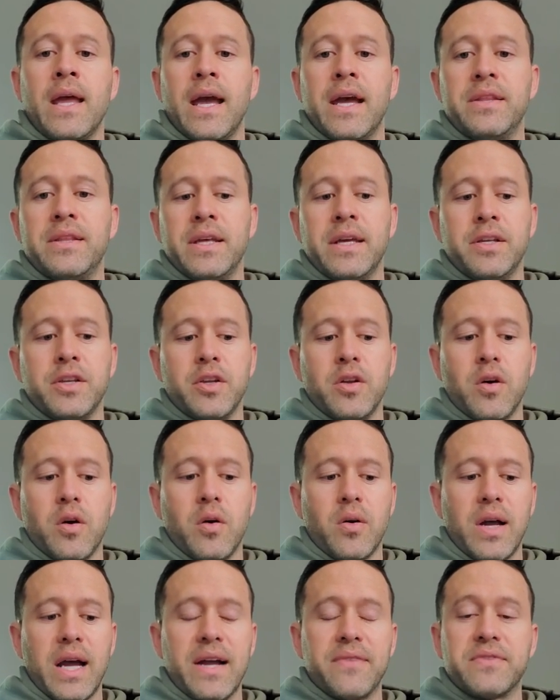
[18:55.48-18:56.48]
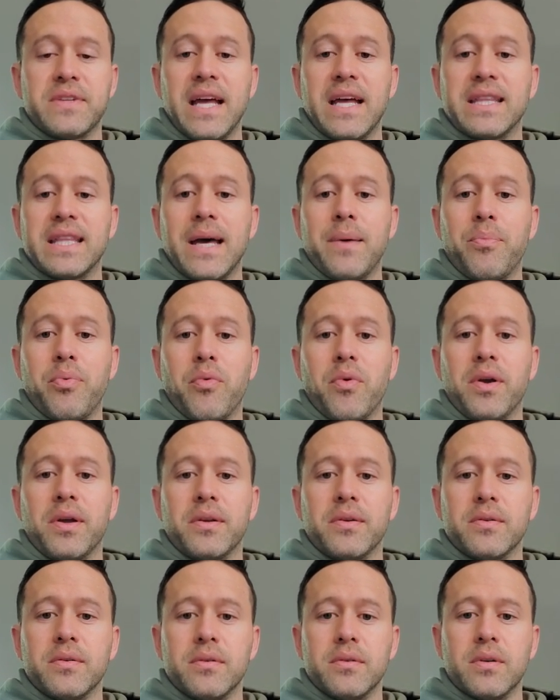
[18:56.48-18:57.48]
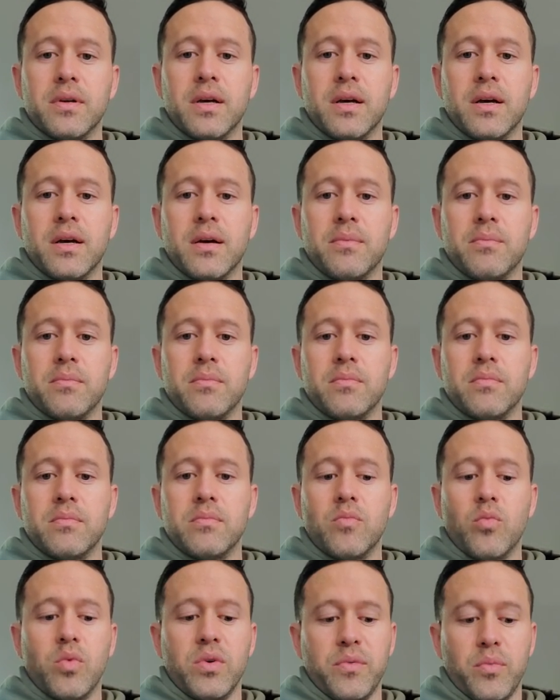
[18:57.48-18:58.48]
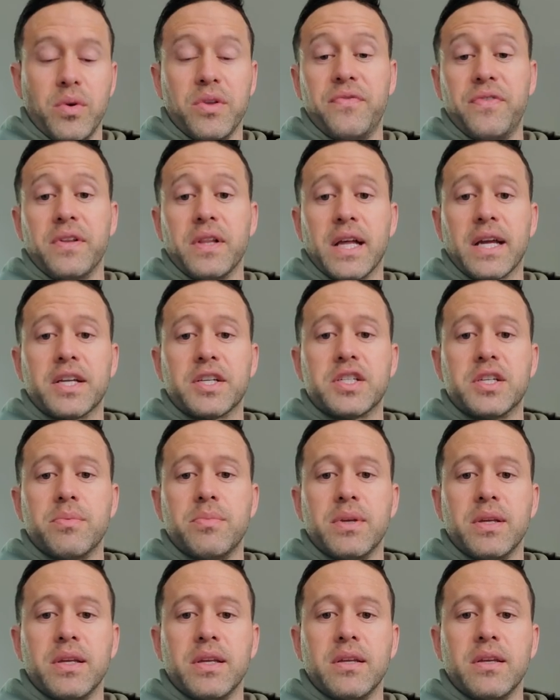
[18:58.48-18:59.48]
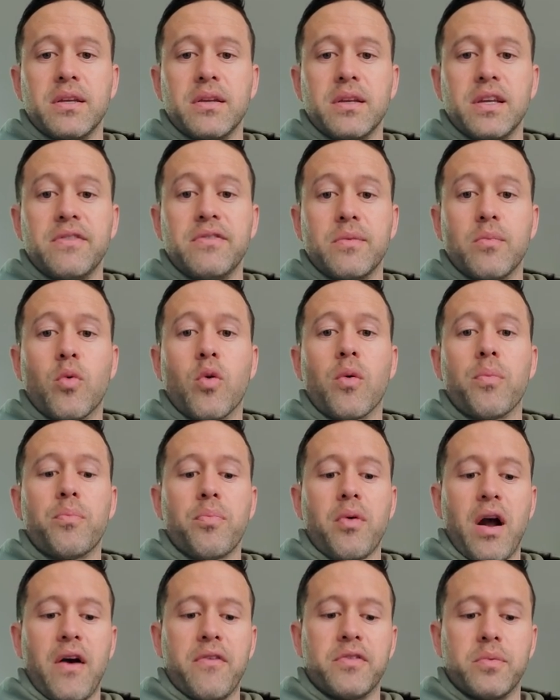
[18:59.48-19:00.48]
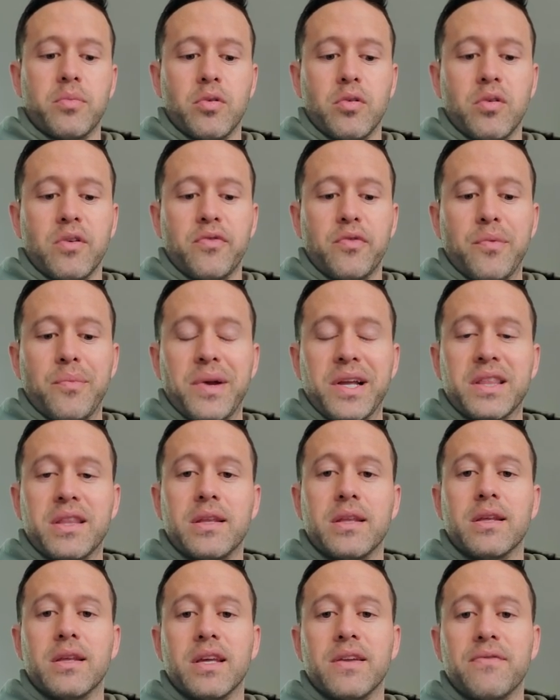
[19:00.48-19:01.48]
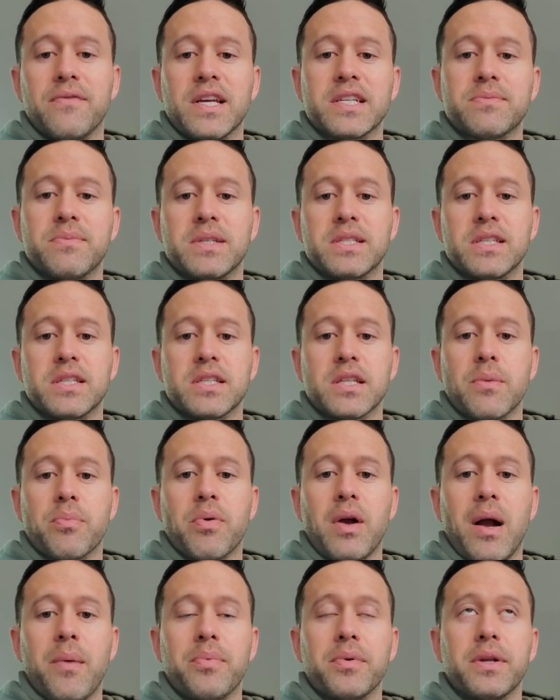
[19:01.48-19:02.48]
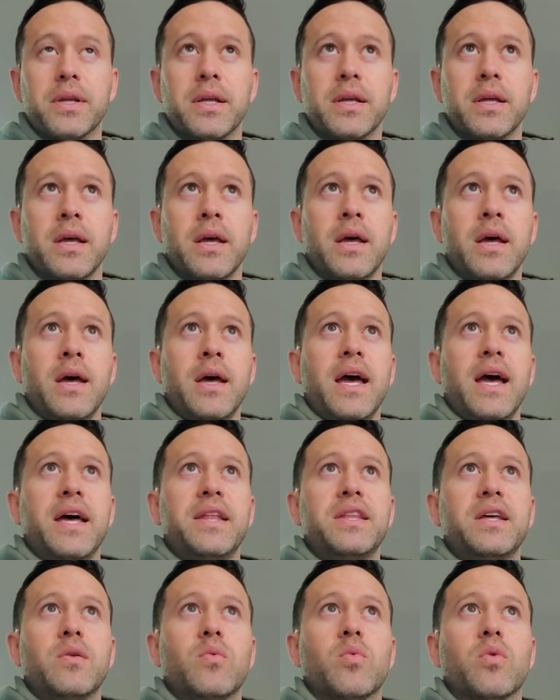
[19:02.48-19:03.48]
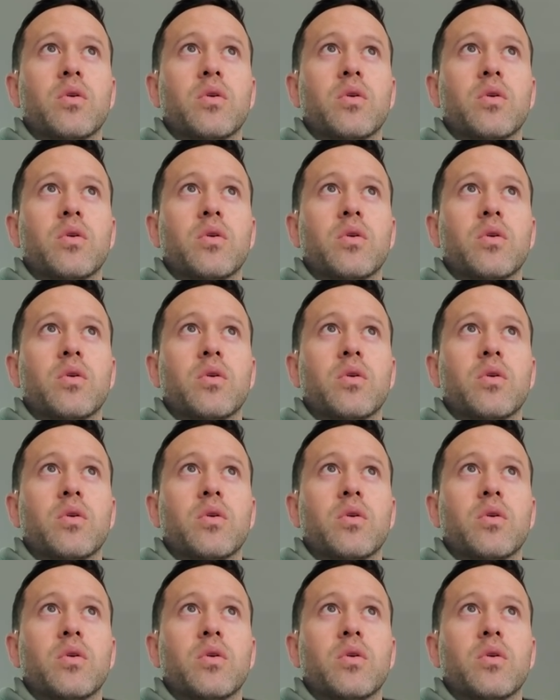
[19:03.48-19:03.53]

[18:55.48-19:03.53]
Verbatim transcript: And then you know at, at that point, um, we we feel like it should be even more profitable if we make the investments into the property, and then